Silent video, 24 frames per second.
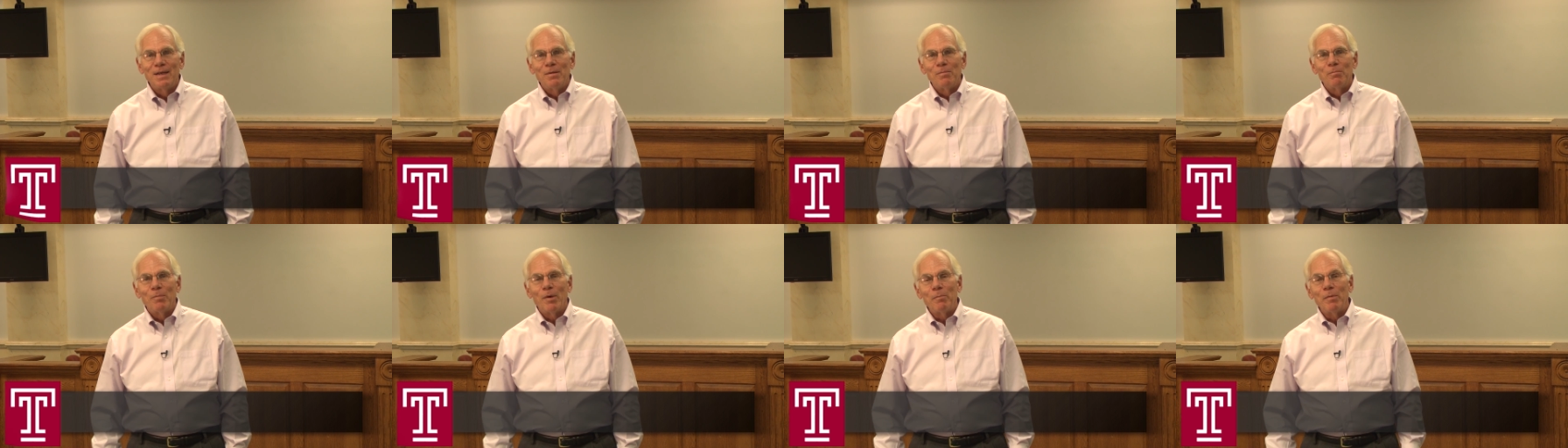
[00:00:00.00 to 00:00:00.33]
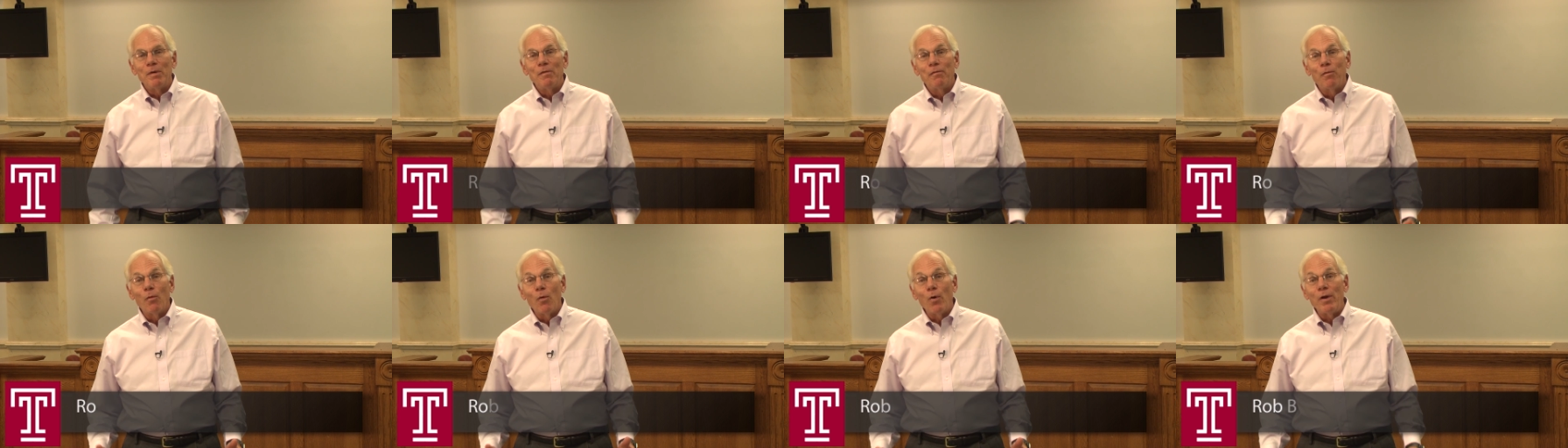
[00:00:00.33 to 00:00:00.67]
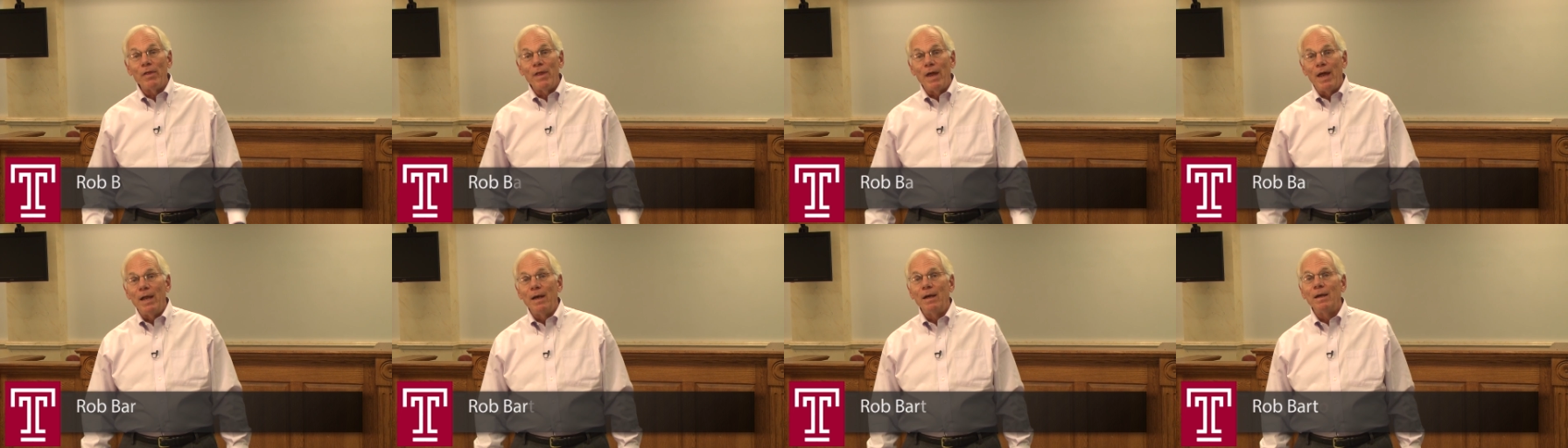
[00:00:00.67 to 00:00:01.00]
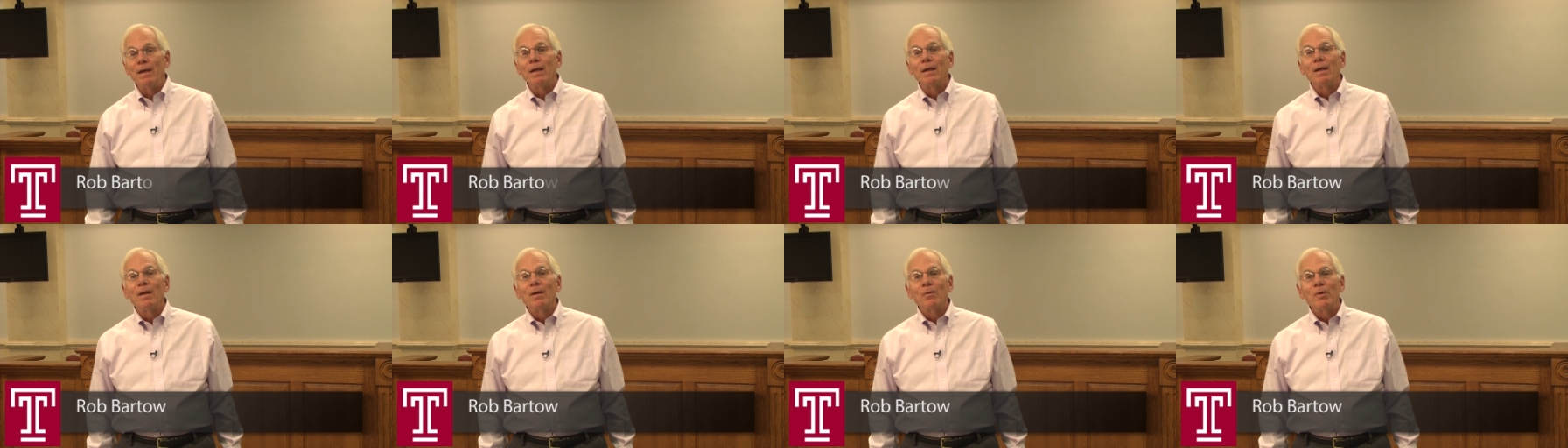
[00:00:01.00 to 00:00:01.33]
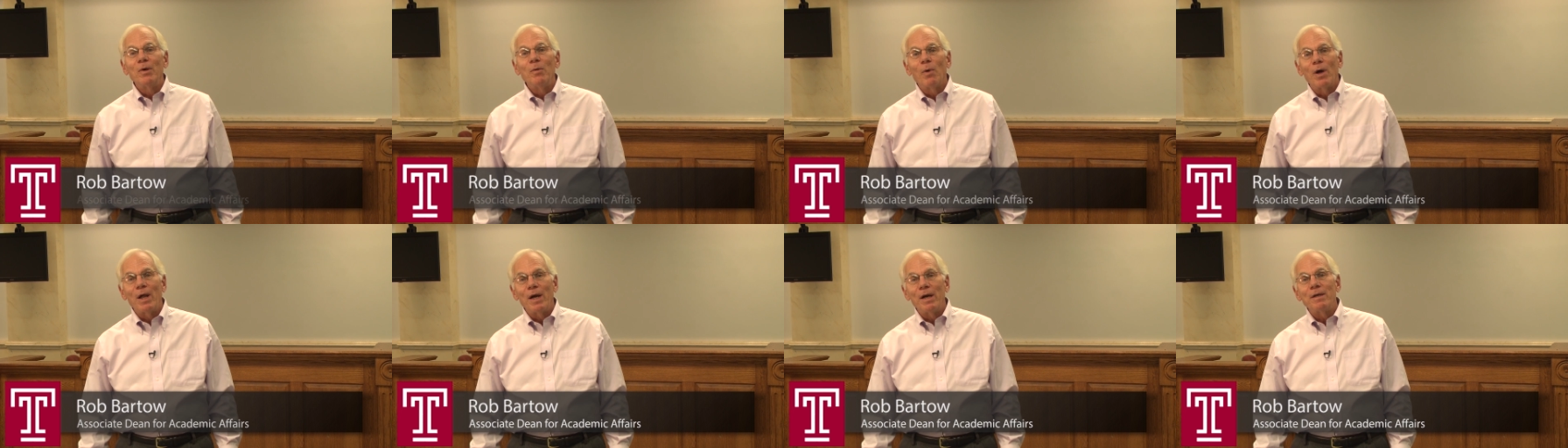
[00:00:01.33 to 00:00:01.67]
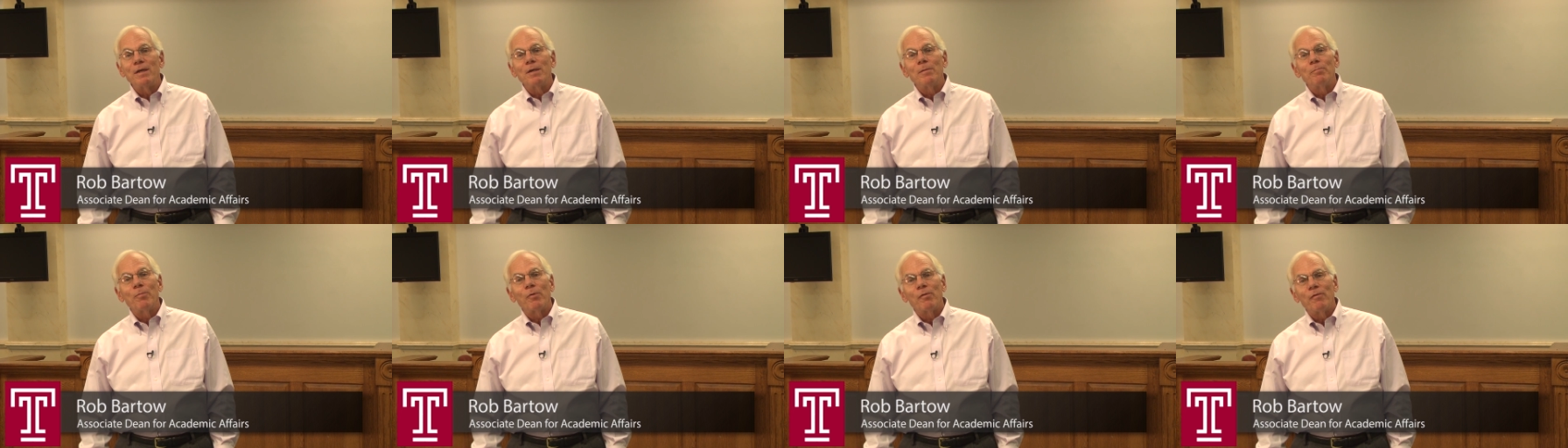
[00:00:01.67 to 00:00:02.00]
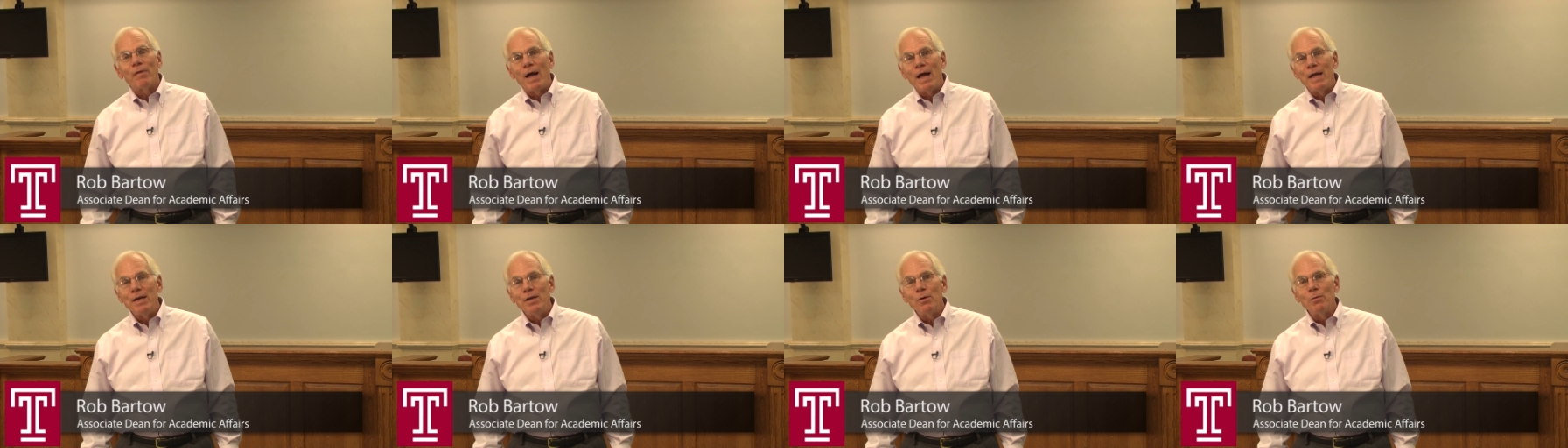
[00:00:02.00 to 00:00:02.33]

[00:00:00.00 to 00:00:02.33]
But before then, we wanted to provide